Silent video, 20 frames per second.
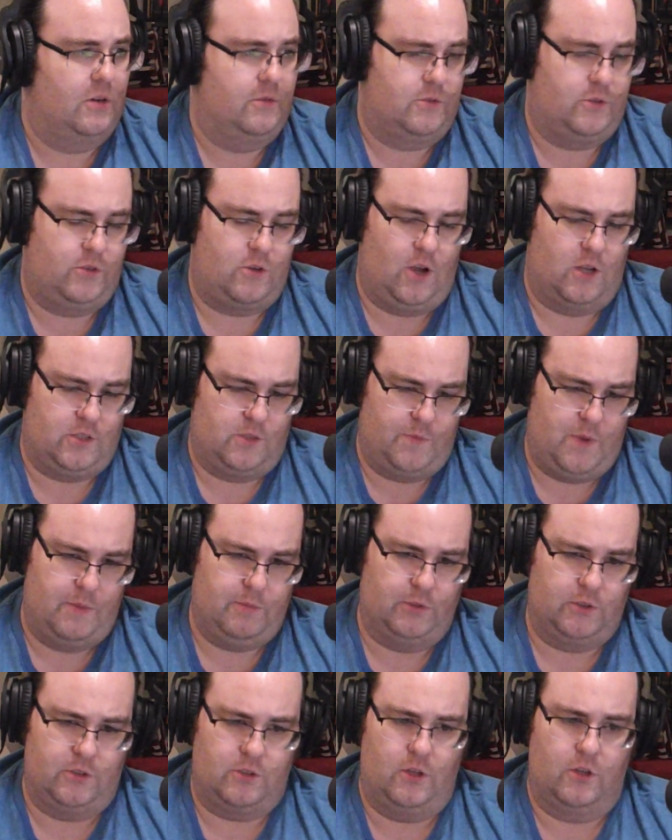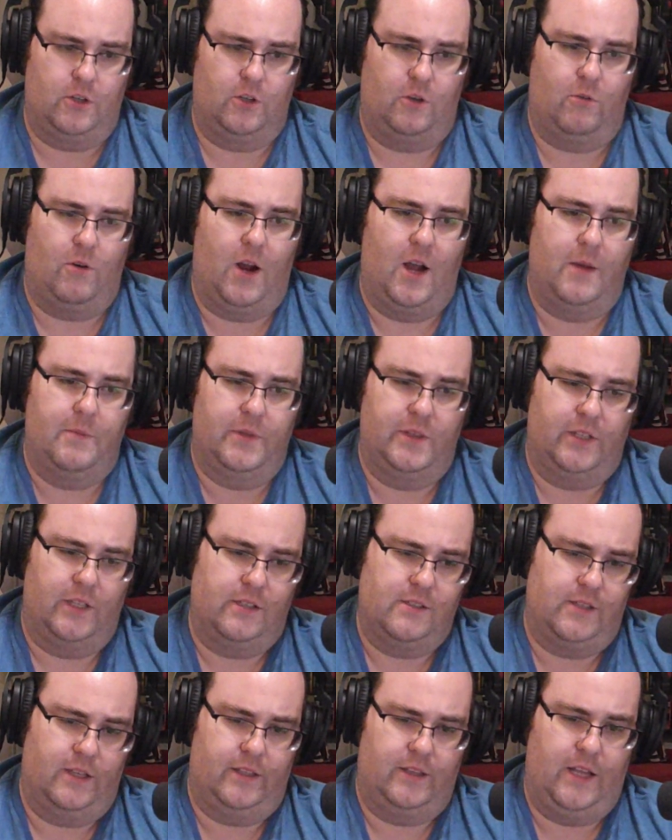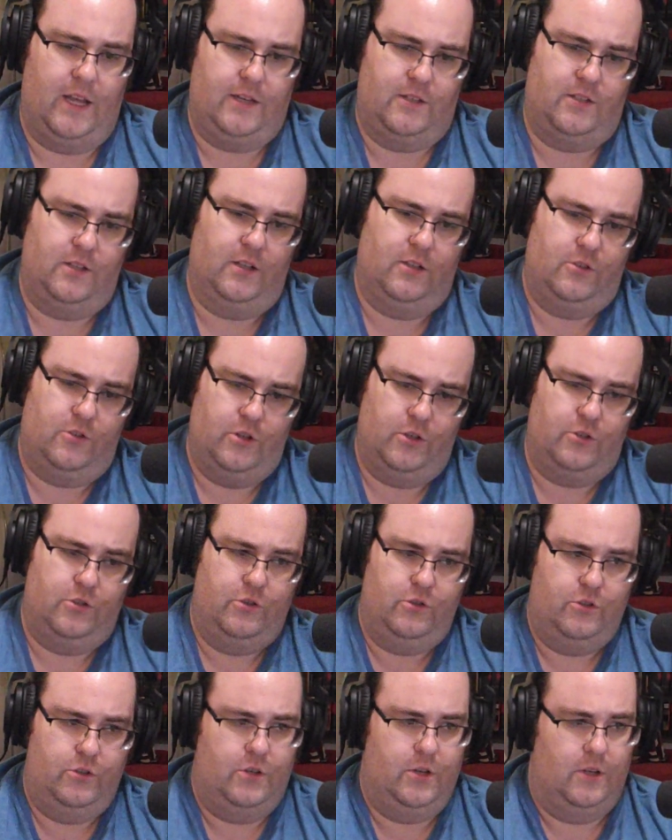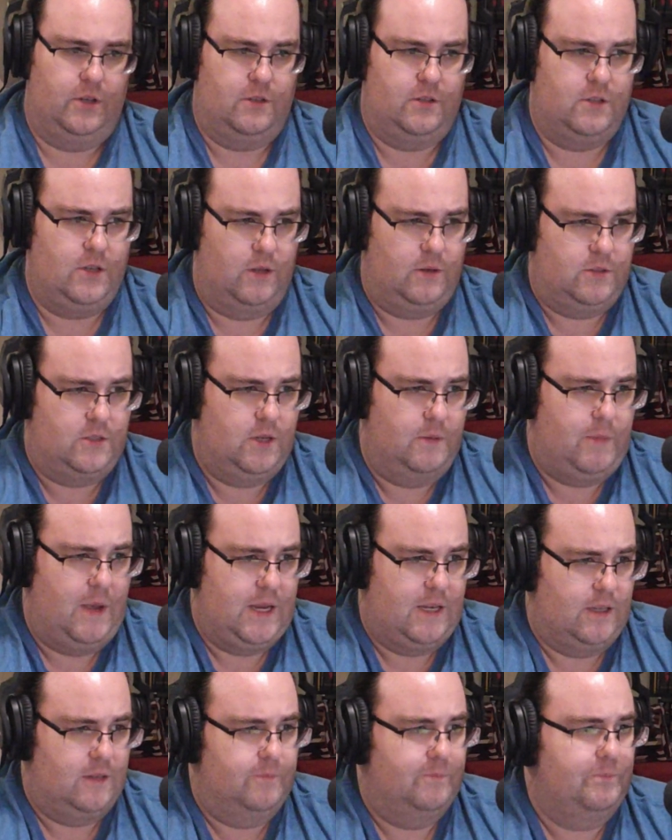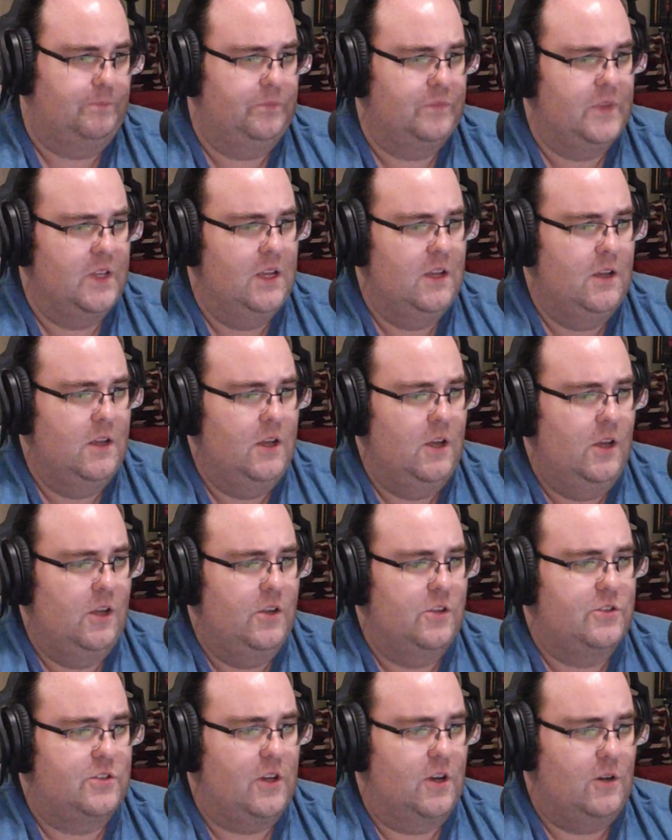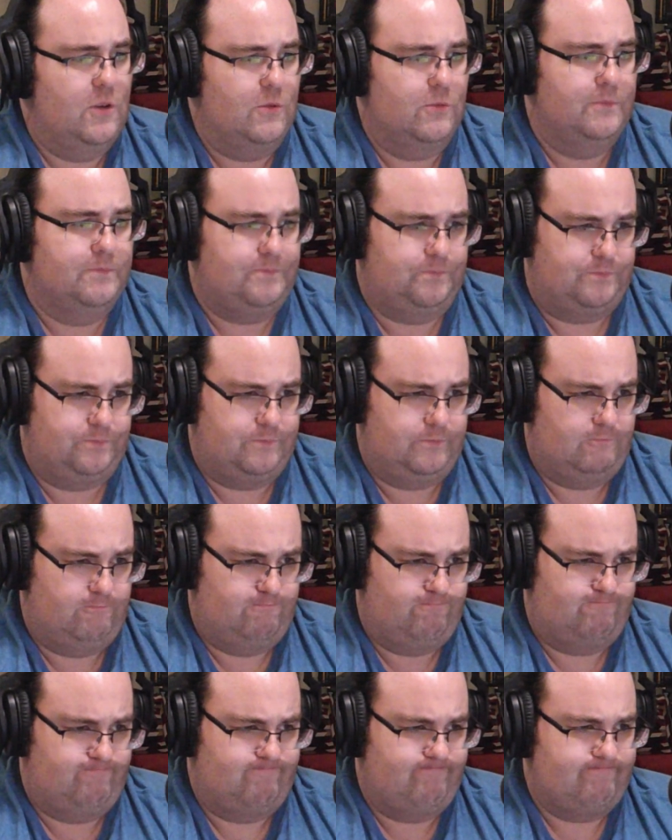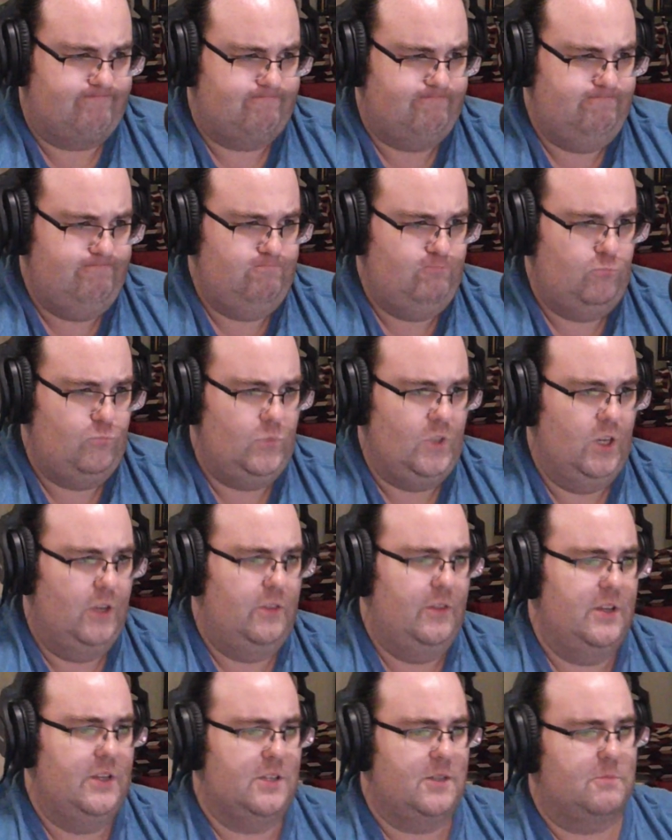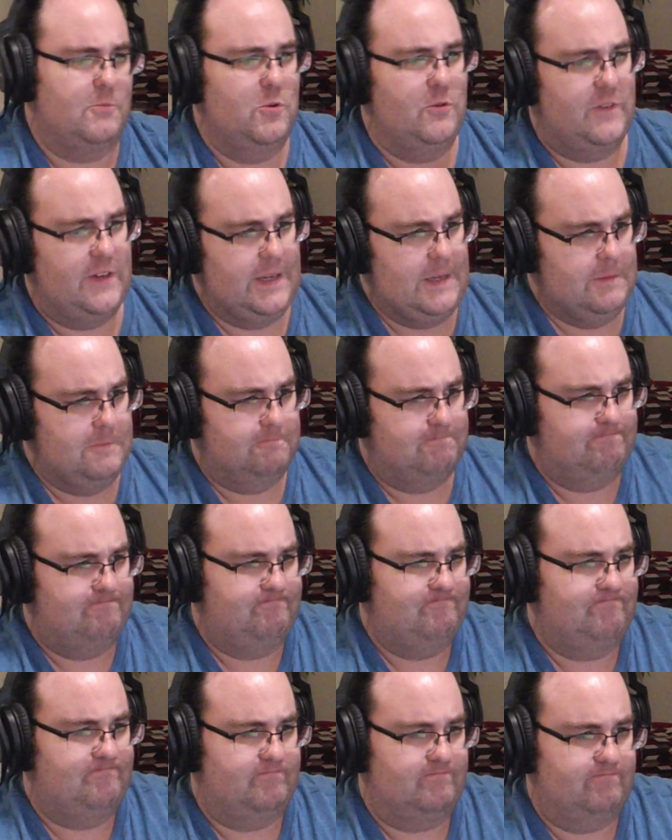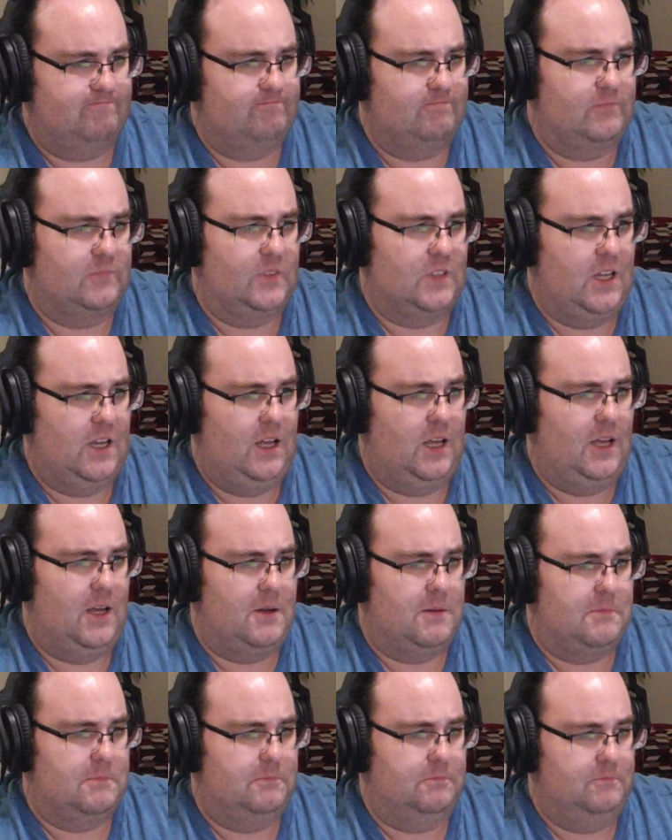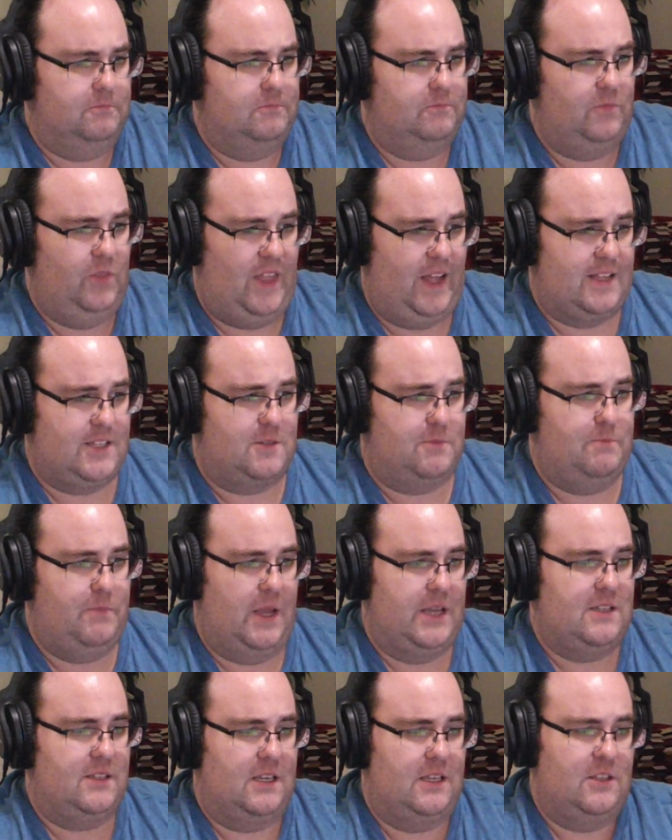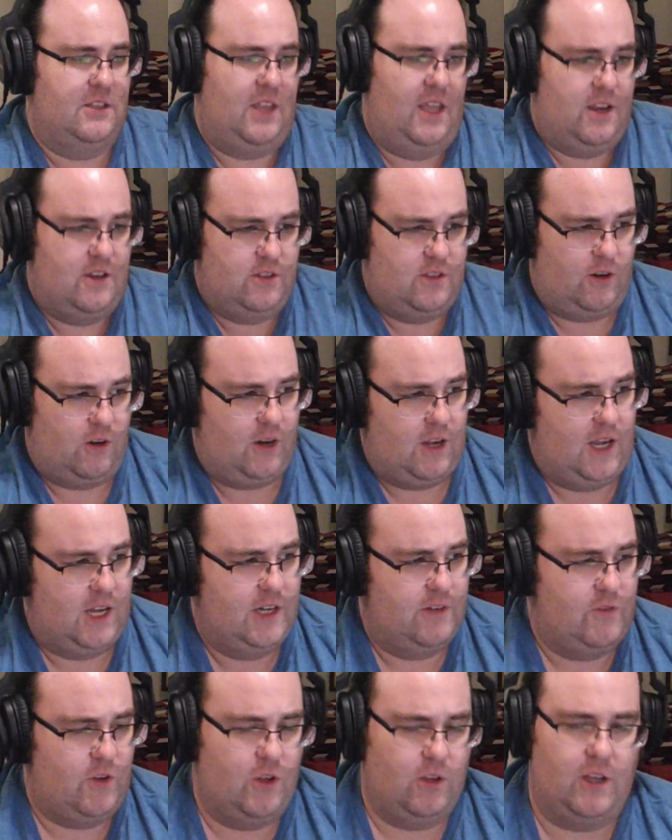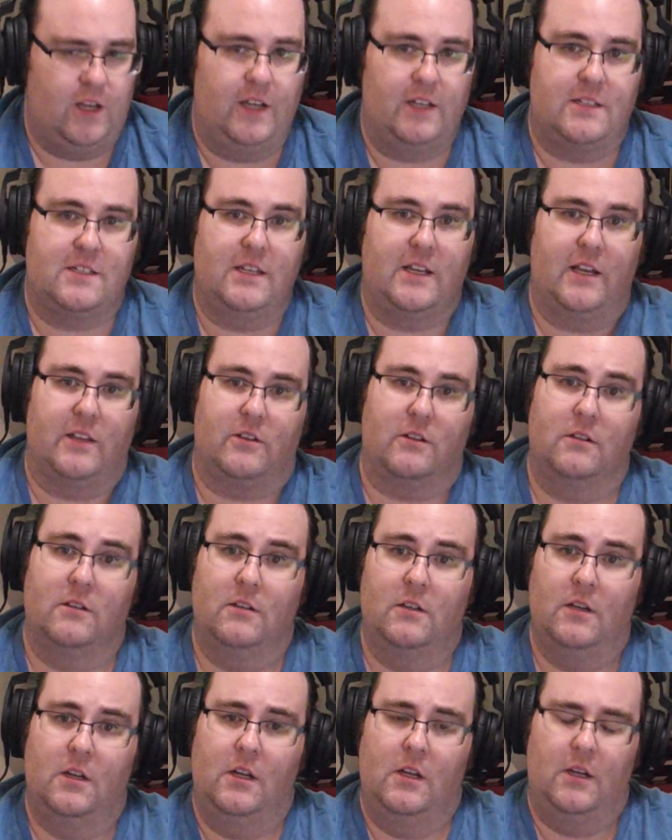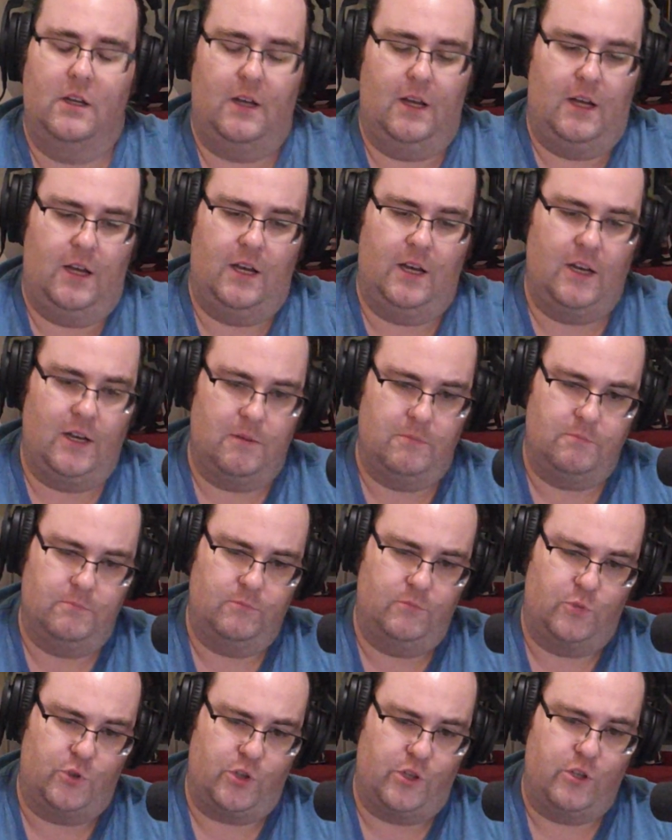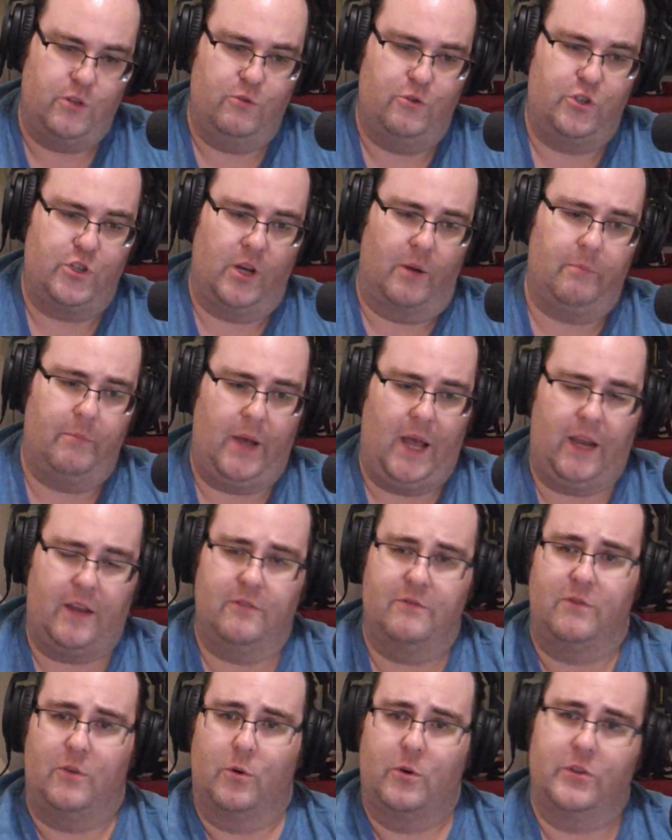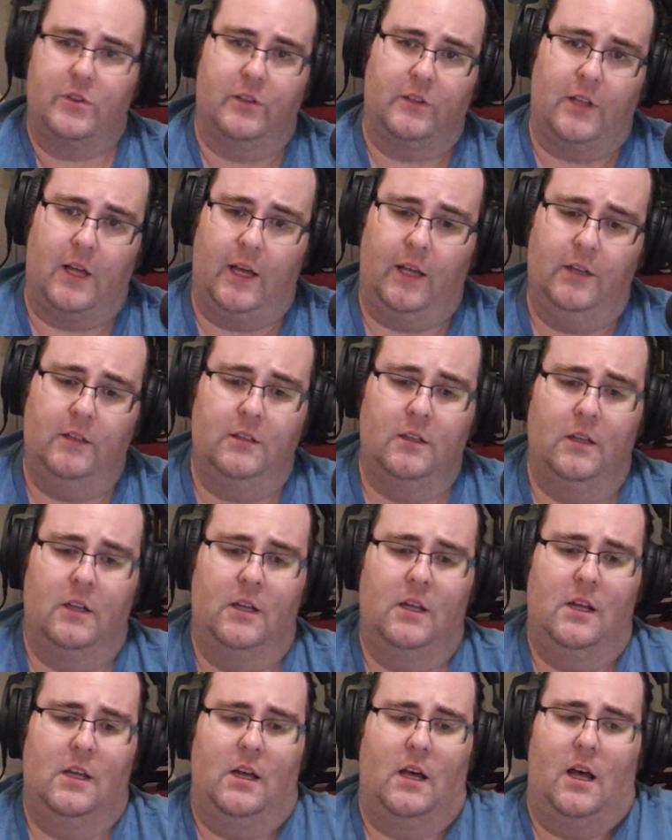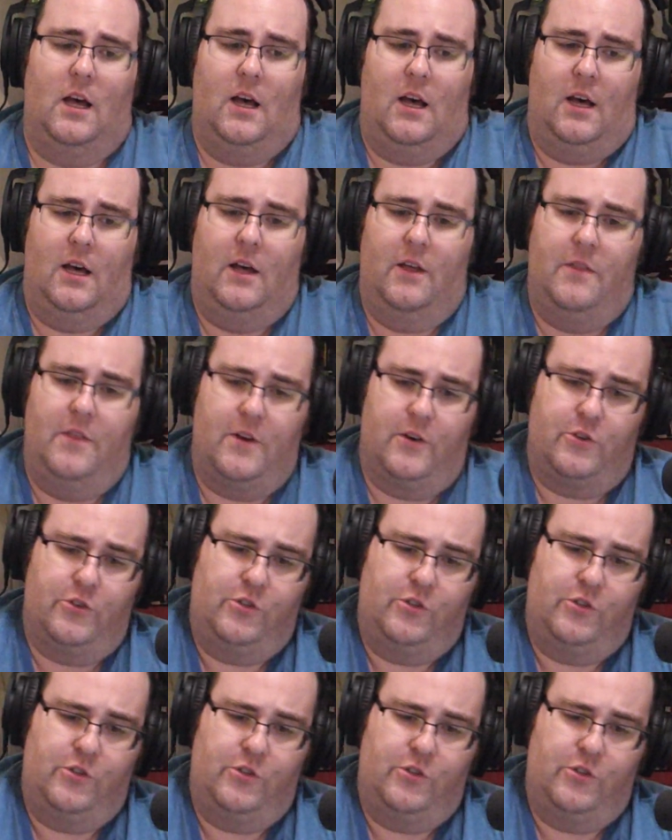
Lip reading: causes people to turn to crime and things like that to make it. So this movie, that's basically they're kind of all cut together. So you jump back and forth a lot. They're